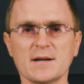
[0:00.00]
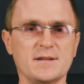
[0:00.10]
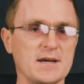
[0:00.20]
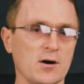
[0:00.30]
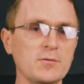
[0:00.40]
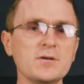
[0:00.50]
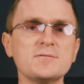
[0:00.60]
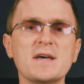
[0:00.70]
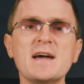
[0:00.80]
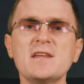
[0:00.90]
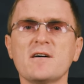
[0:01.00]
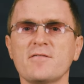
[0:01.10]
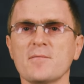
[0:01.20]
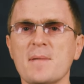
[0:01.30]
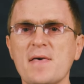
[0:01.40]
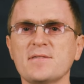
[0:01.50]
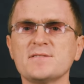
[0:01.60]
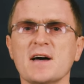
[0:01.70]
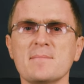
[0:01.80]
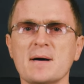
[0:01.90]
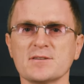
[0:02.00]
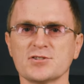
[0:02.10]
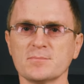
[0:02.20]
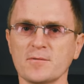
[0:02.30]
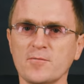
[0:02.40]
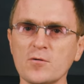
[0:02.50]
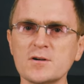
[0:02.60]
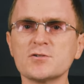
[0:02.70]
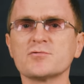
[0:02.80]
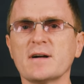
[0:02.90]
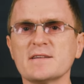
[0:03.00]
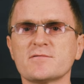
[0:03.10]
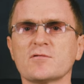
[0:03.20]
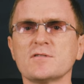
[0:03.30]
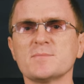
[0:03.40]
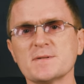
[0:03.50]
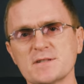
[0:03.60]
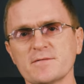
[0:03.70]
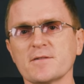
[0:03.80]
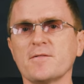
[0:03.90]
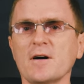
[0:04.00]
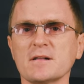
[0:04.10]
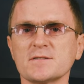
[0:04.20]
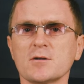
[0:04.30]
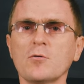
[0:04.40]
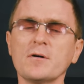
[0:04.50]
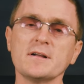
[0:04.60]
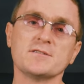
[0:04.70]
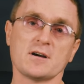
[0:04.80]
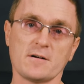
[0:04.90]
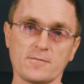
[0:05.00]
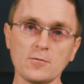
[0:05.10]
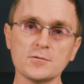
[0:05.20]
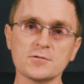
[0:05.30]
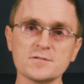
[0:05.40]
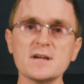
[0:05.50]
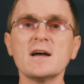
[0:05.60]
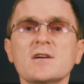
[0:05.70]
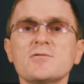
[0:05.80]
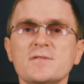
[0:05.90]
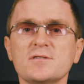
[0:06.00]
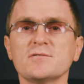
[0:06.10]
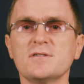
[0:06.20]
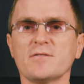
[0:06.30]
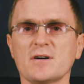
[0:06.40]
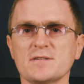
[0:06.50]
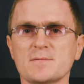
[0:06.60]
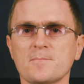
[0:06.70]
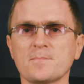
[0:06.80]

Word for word: Now use any of the methods I mentioned before to transfer specific files or entire folders to the new device,